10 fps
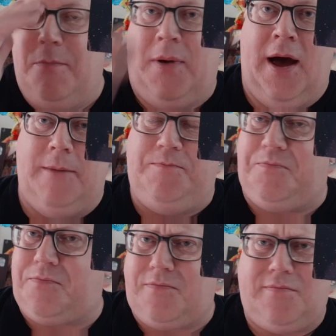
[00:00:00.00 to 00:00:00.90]
But
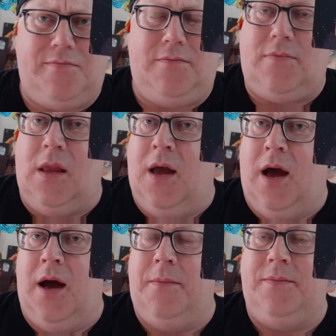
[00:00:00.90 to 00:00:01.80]

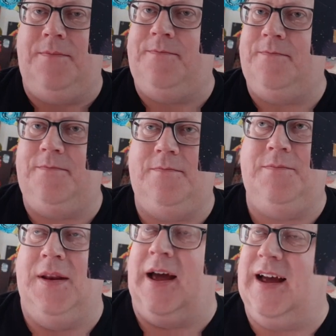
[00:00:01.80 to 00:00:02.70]
like
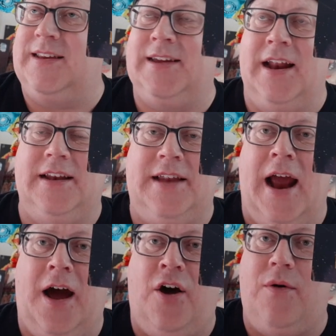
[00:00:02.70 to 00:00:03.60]
I said, it's
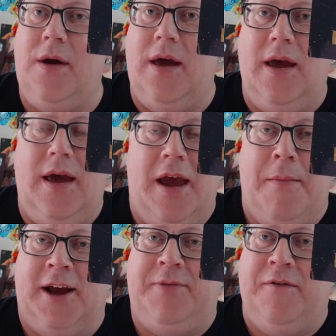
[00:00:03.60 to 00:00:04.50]
now, it
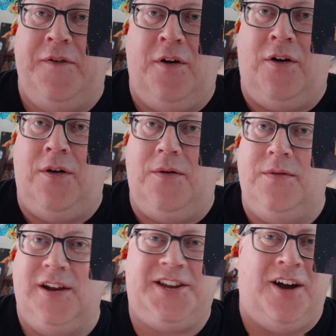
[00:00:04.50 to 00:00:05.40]
makes me feel
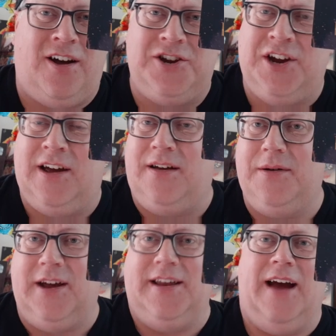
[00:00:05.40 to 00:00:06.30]
nostalgia
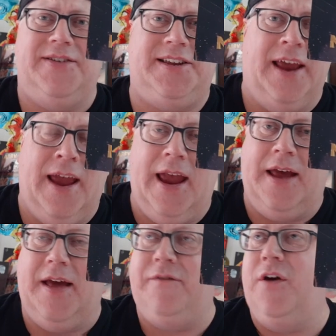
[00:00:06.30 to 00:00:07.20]
because they got Sting,
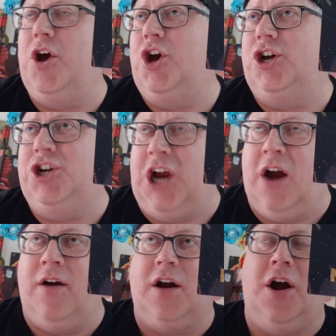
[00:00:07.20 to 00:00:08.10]
and they have
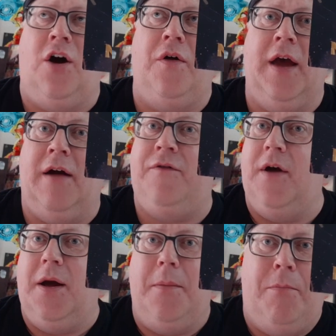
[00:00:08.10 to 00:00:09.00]
Jericho, they have
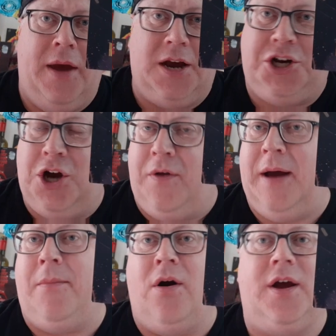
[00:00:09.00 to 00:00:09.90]
Big Show, they
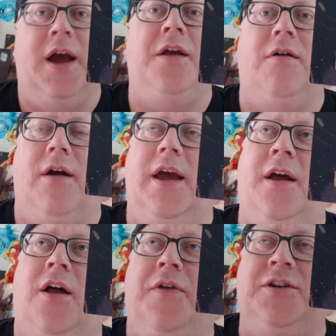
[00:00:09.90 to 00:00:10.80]
got Mark Henry.
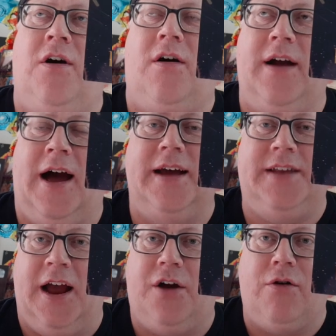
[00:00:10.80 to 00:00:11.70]
You know, these are all guys
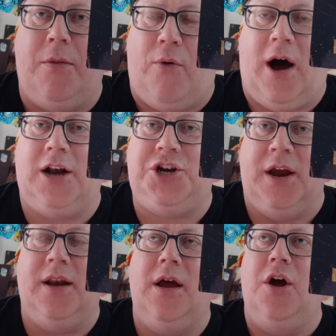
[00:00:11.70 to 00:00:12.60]
that I grew up
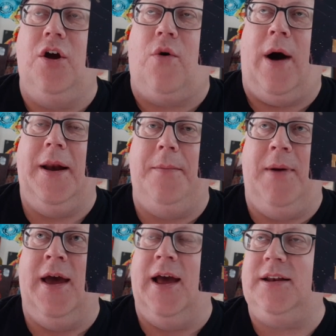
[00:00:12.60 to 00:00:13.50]
watching quite a
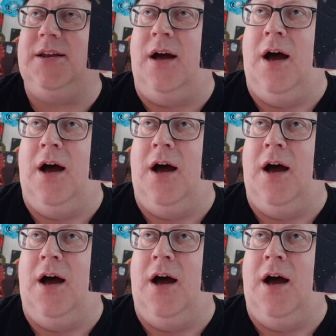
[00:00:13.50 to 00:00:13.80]
bit.